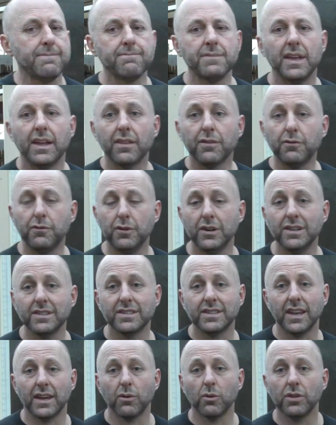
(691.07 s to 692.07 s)
Now the
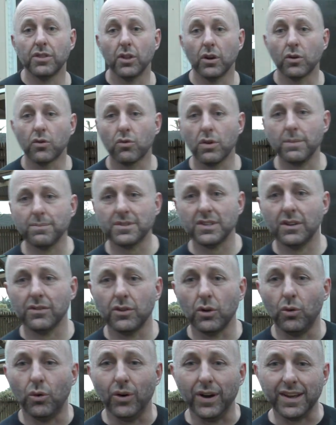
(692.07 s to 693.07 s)
first thing, with the grips on
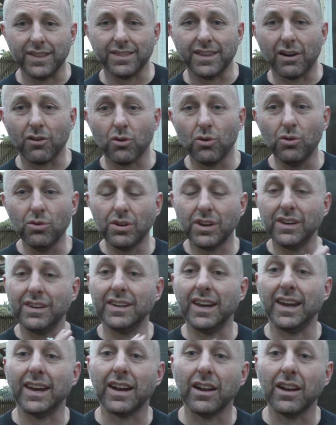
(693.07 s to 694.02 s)
the Hoyt, they're all unique,